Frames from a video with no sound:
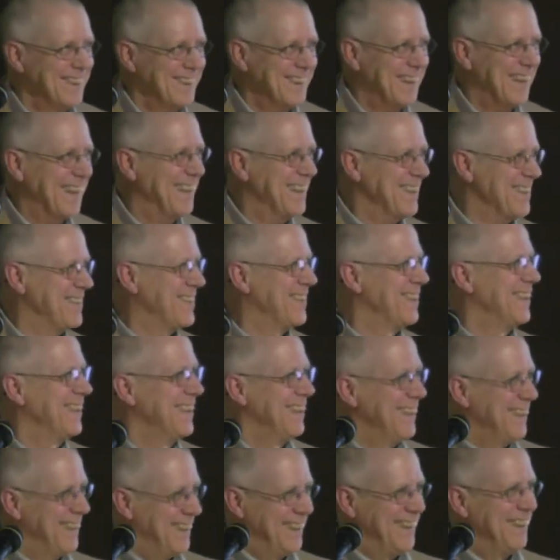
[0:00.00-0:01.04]
That is,
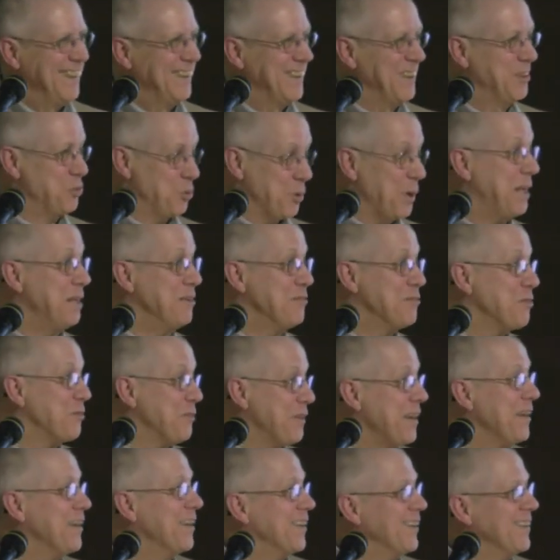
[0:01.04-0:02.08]
the trains are
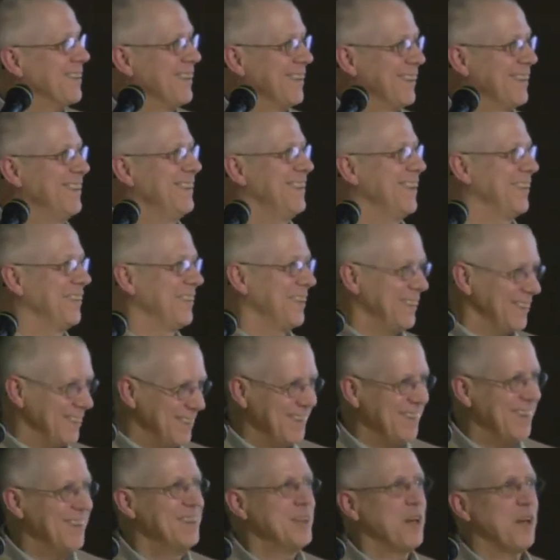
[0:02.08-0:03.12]
there. The, you know,
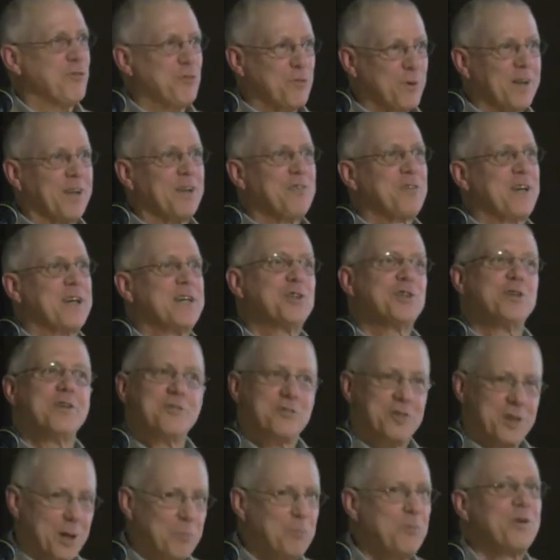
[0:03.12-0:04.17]
the industrialization
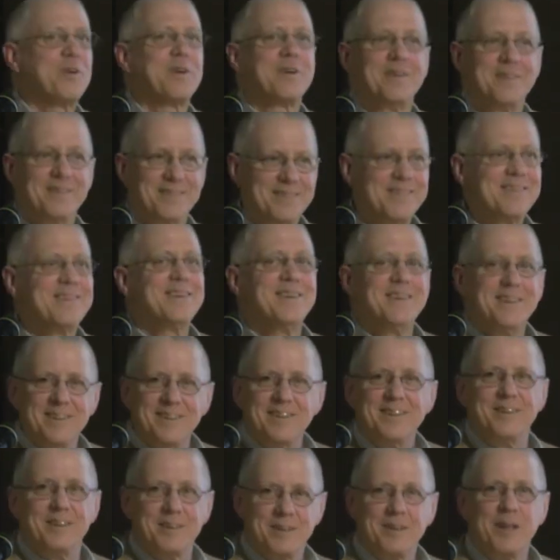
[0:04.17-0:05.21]
has come to the
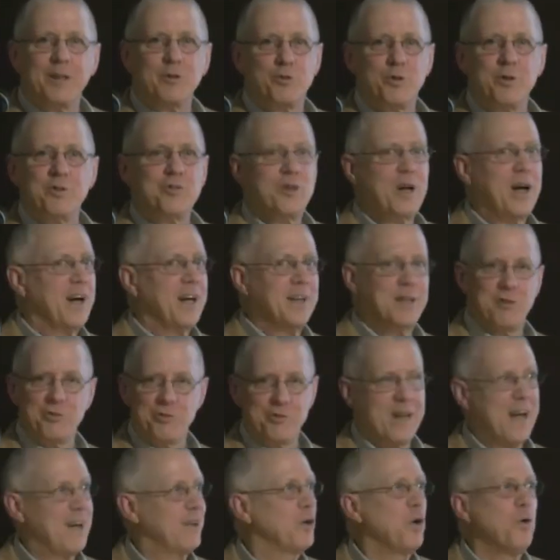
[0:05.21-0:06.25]
countryside.
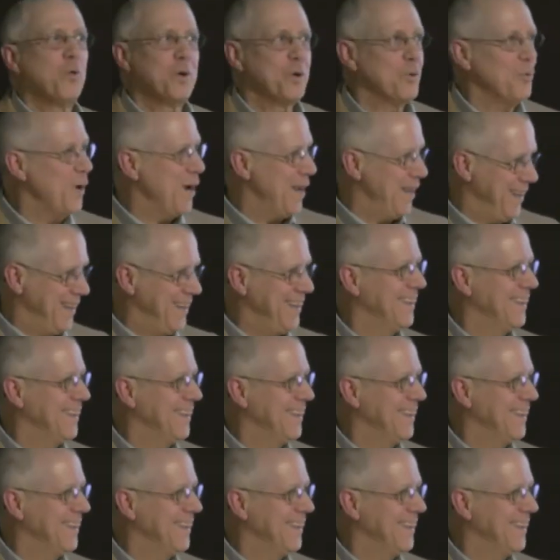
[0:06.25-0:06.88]
It's not going away.